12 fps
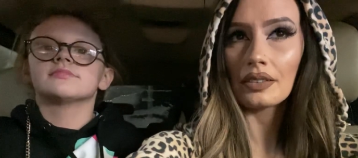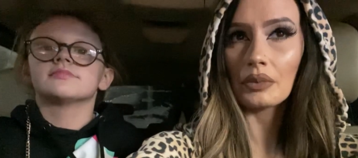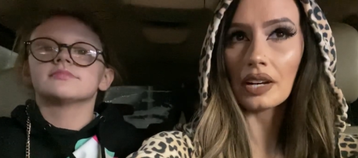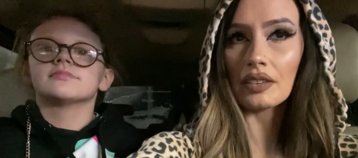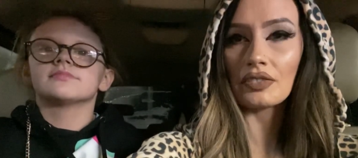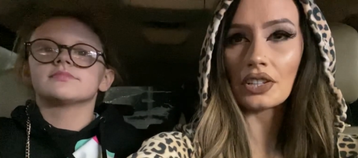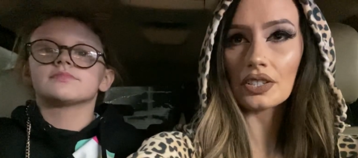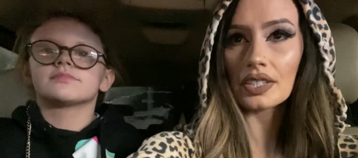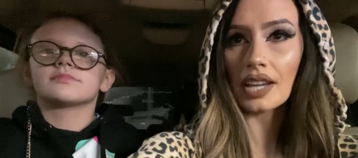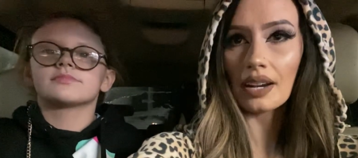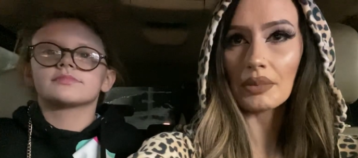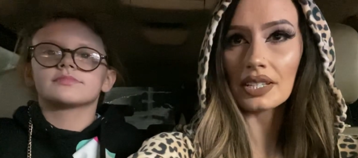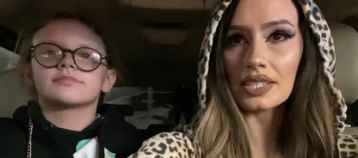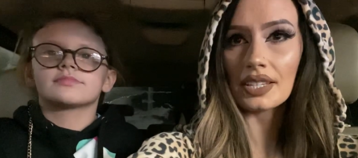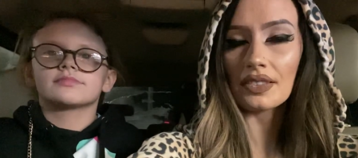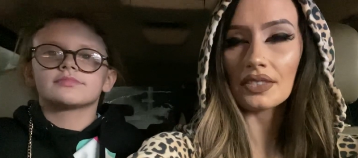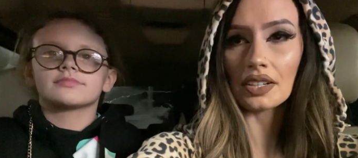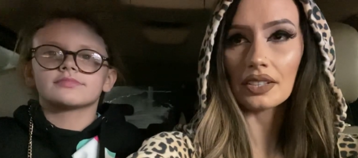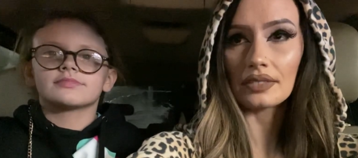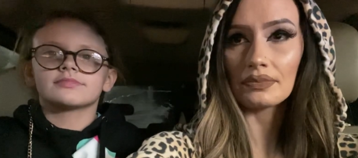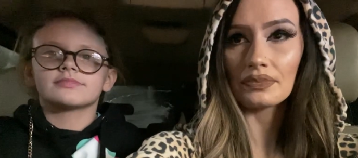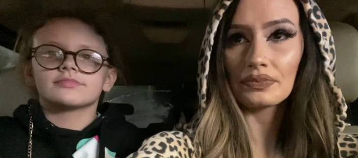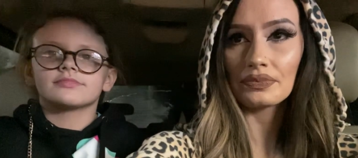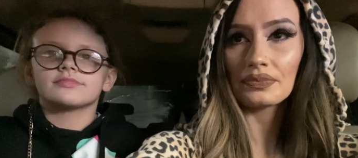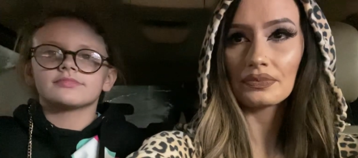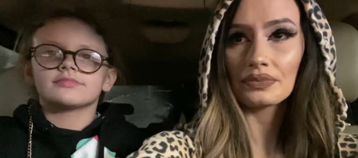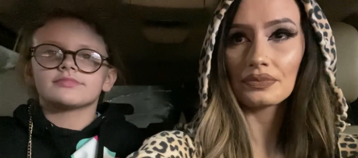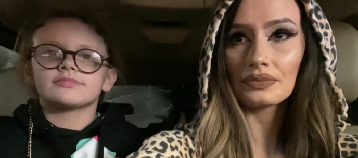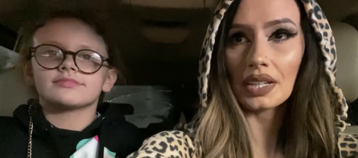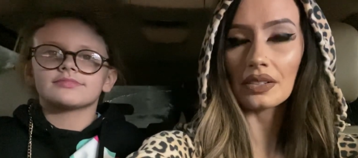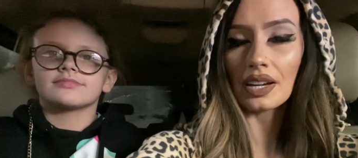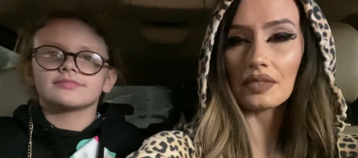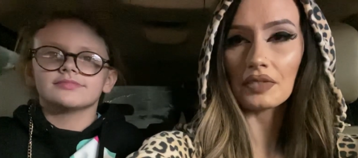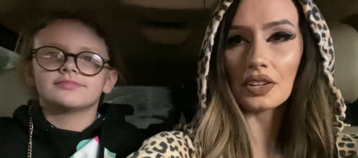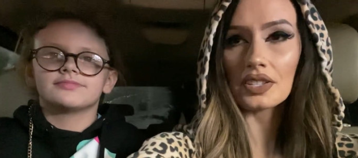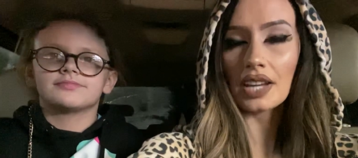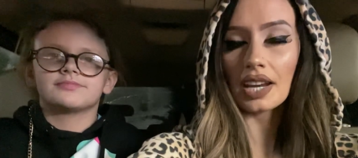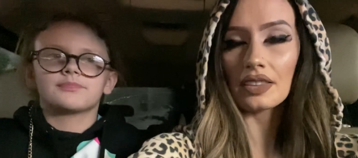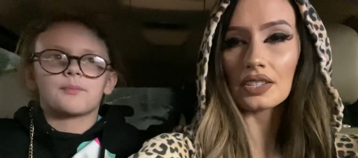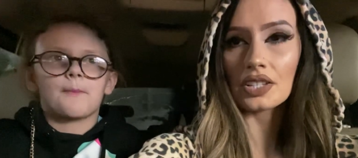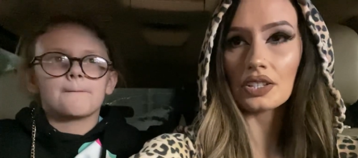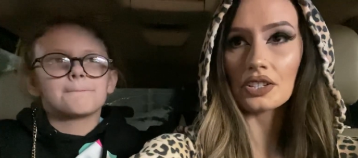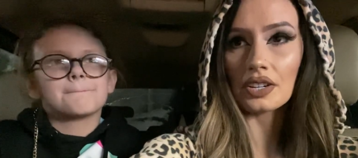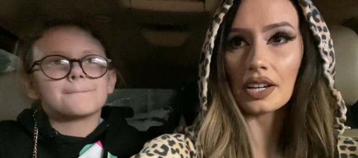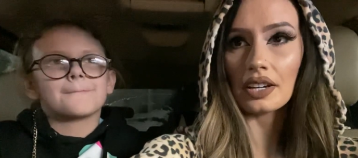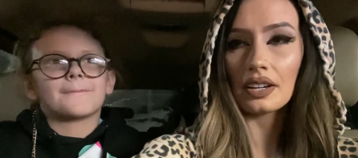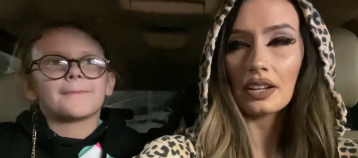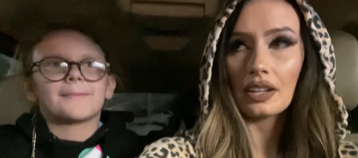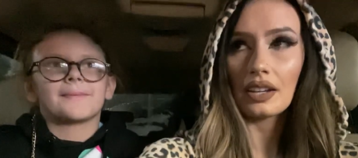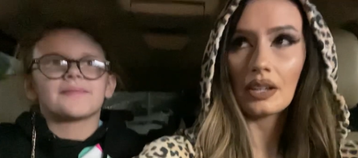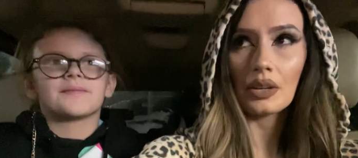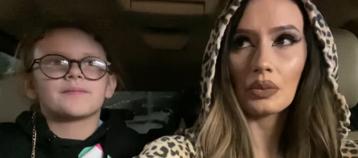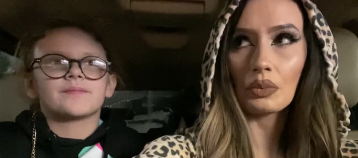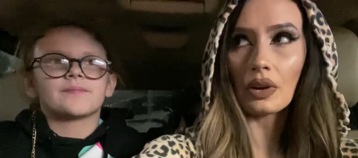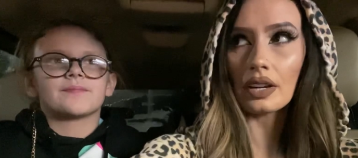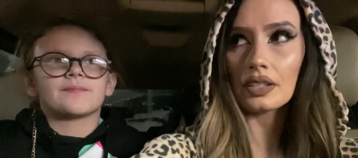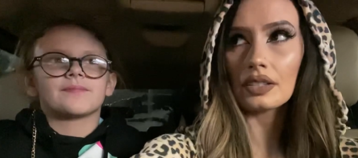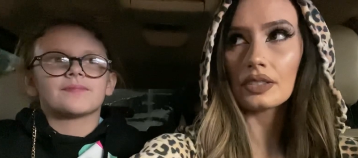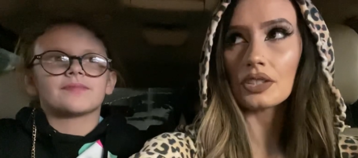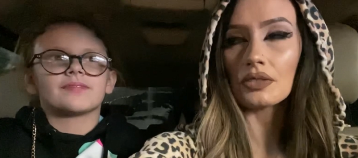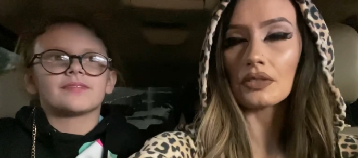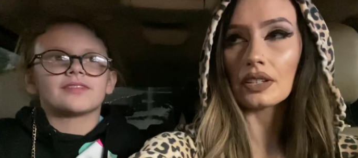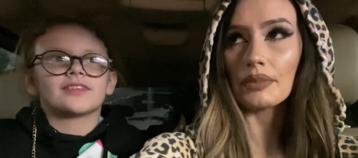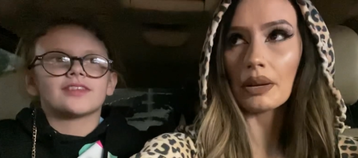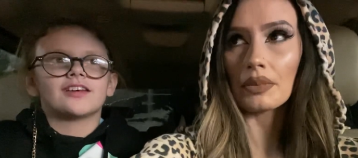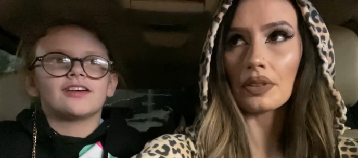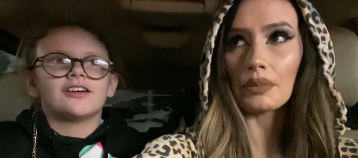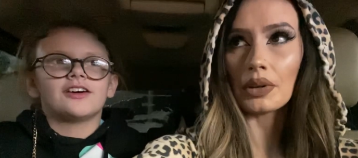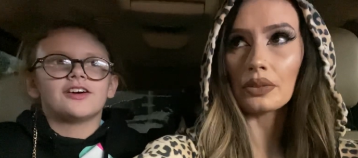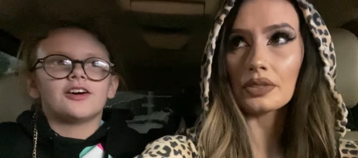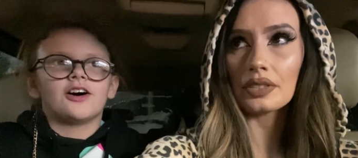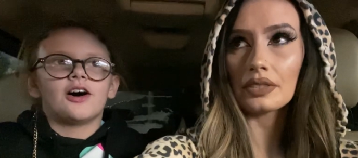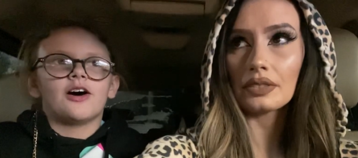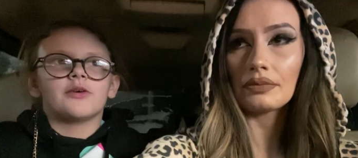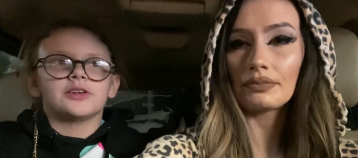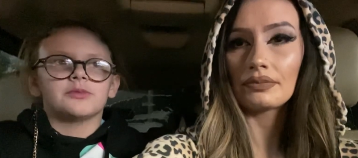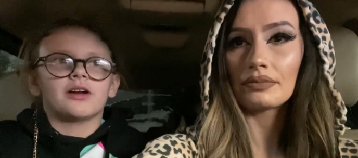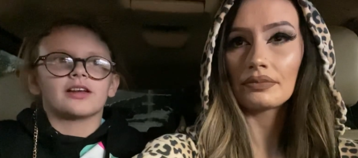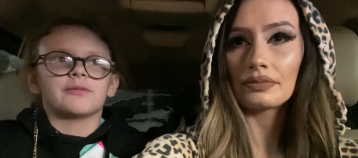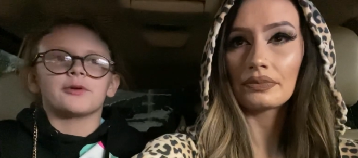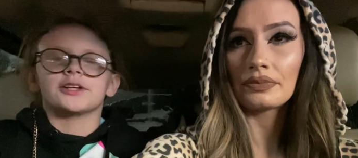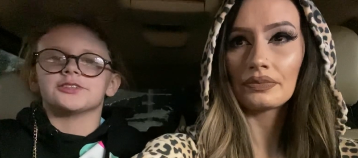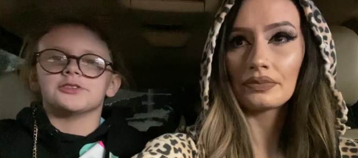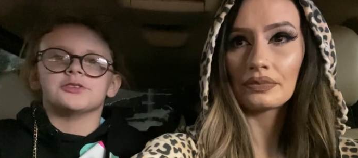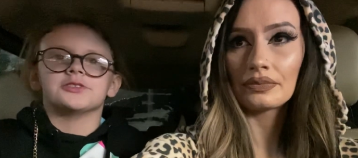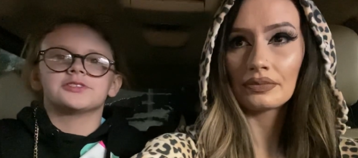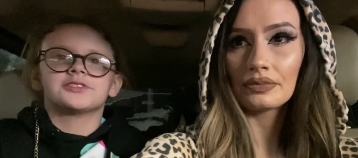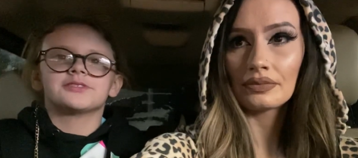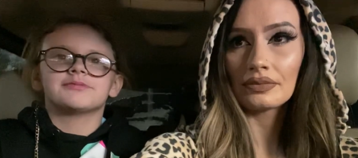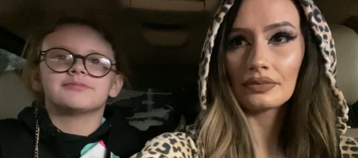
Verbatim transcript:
Speaker 1: when I first got my teeth done and I first had the surgery? What do you remember the most?
Speaker 2: Always wanting pretzels.